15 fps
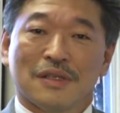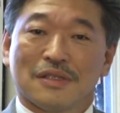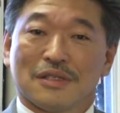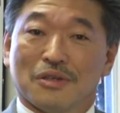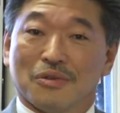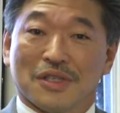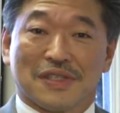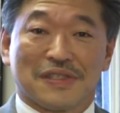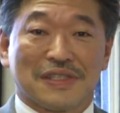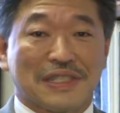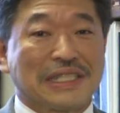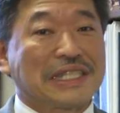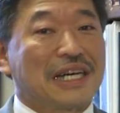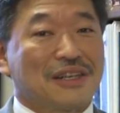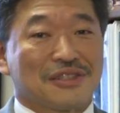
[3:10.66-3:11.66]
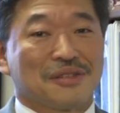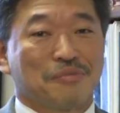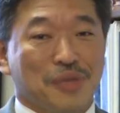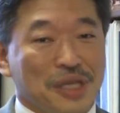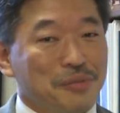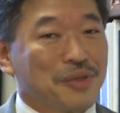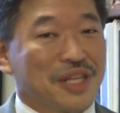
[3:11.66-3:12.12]
So with 6,000
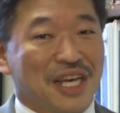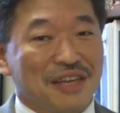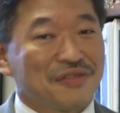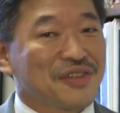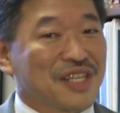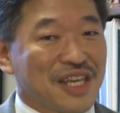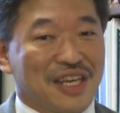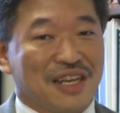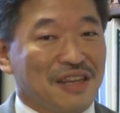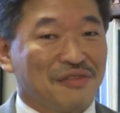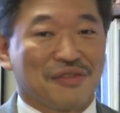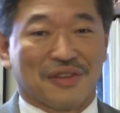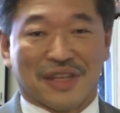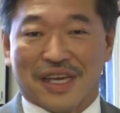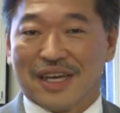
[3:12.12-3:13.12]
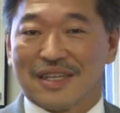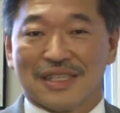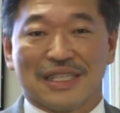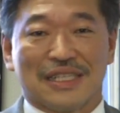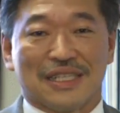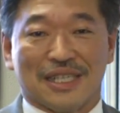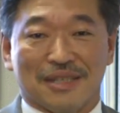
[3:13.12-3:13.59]
people advocating for that,
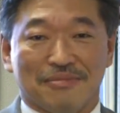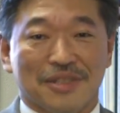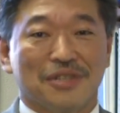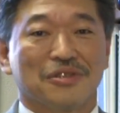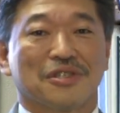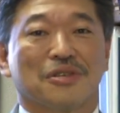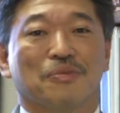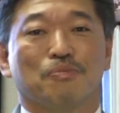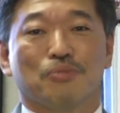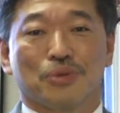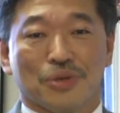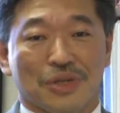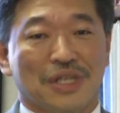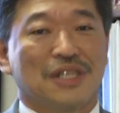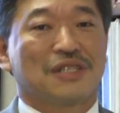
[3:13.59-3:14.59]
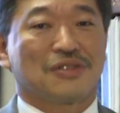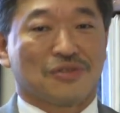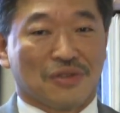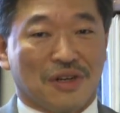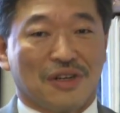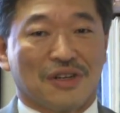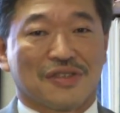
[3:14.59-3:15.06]
it was a pretty
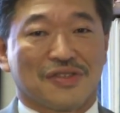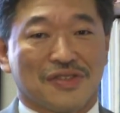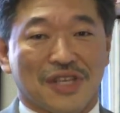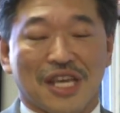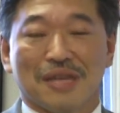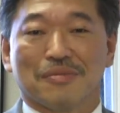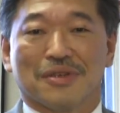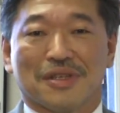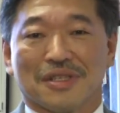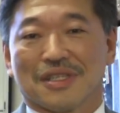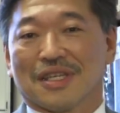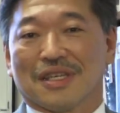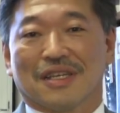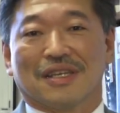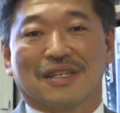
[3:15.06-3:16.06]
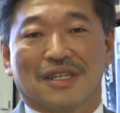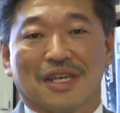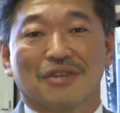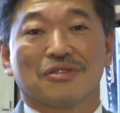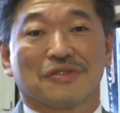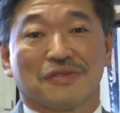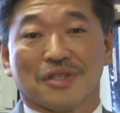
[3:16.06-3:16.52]
strong statement, and I
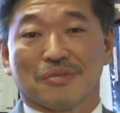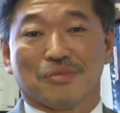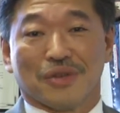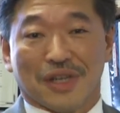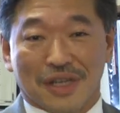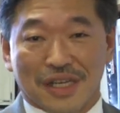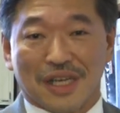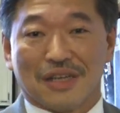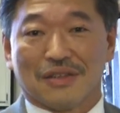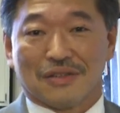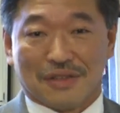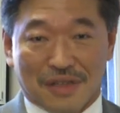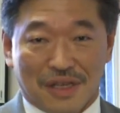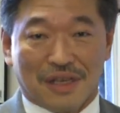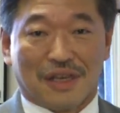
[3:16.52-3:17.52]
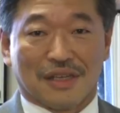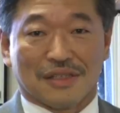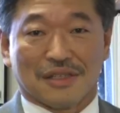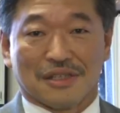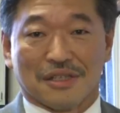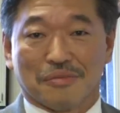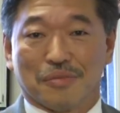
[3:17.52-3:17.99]
was very proud
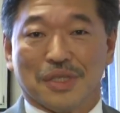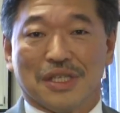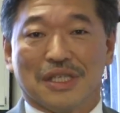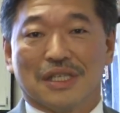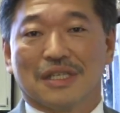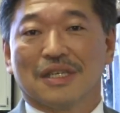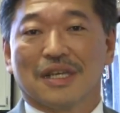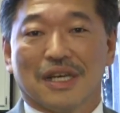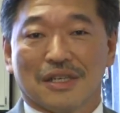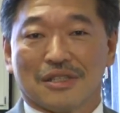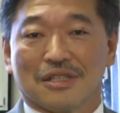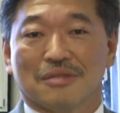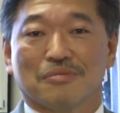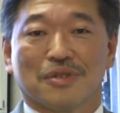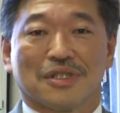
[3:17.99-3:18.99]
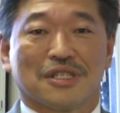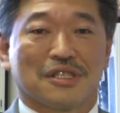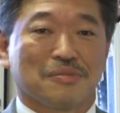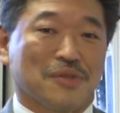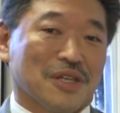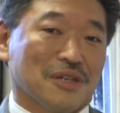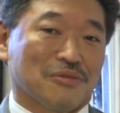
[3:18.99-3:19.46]
to be out there and
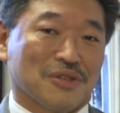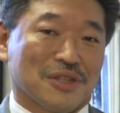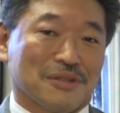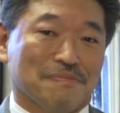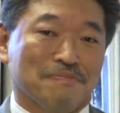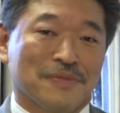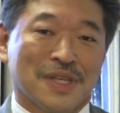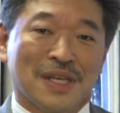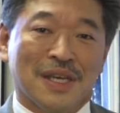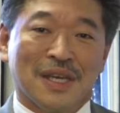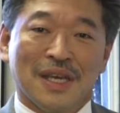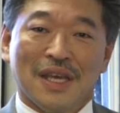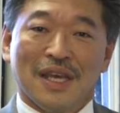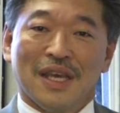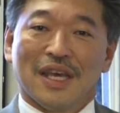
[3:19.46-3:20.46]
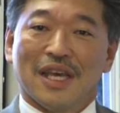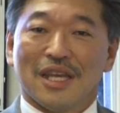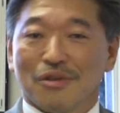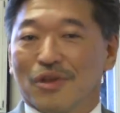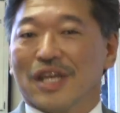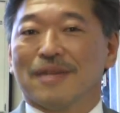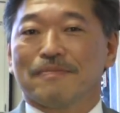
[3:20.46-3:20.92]
participating with them.
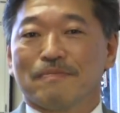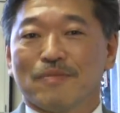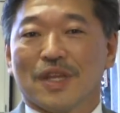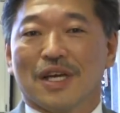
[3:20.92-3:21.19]
Anyway,